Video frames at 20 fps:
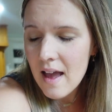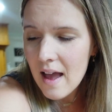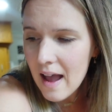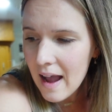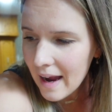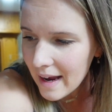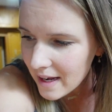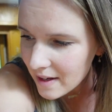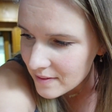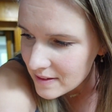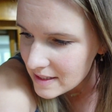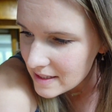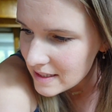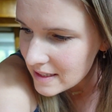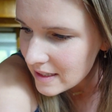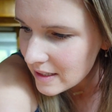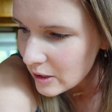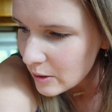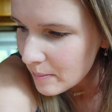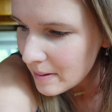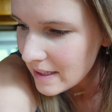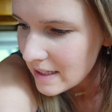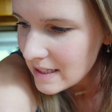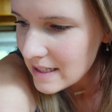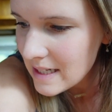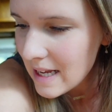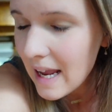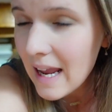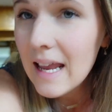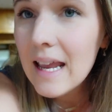I have still been
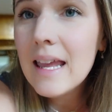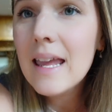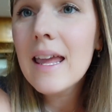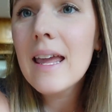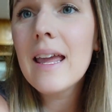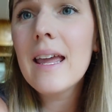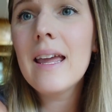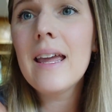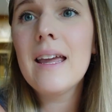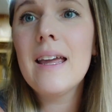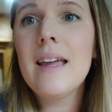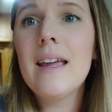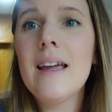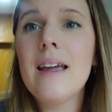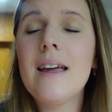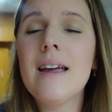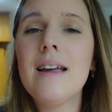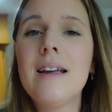taking